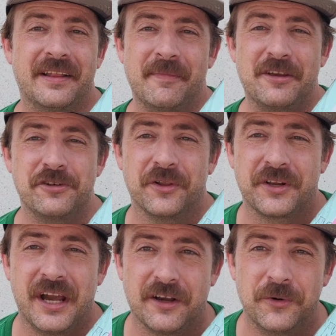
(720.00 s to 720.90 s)
makes you look
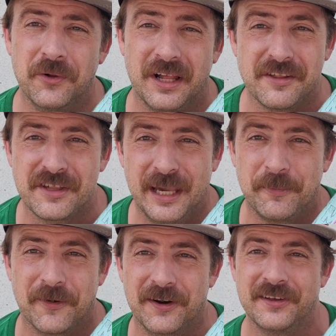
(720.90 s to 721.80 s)
not cool on a
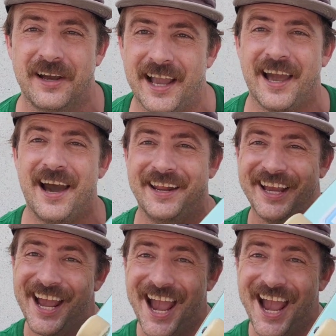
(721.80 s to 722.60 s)
skateboard. I got it.